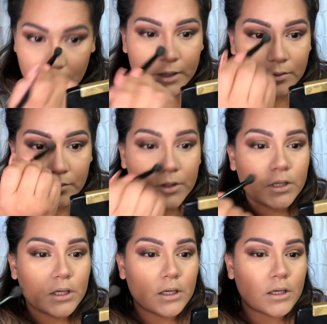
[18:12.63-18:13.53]
I didn't
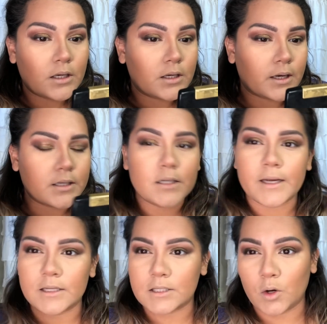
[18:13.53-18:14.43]
really get to
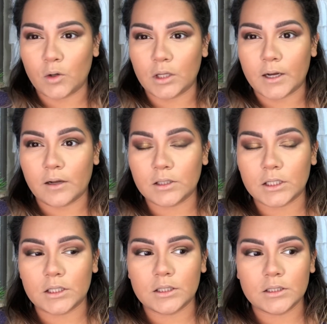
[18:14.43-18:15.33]
dance a whole lot out
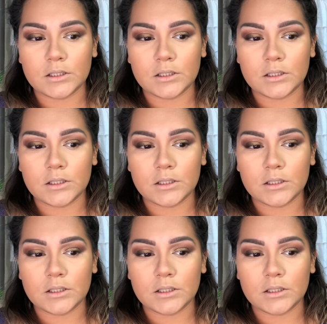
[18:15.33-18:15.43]
there.